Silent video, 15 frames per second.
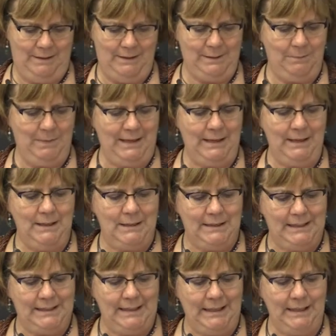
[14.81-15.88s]
is being
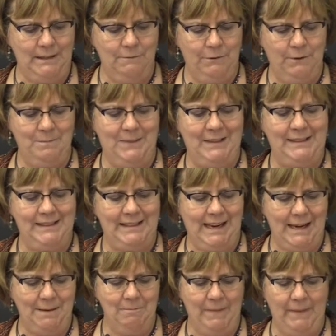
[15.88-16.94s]
seen from the
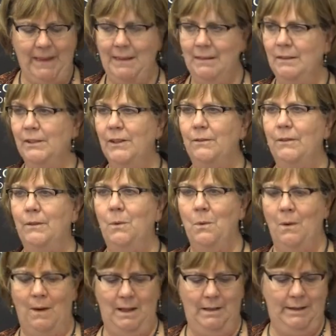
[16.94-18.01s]
same lens of
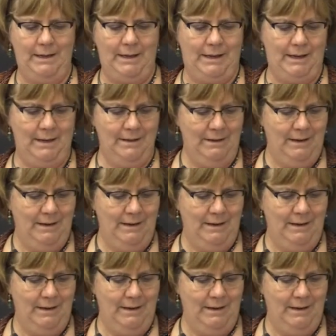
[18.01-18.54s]
equality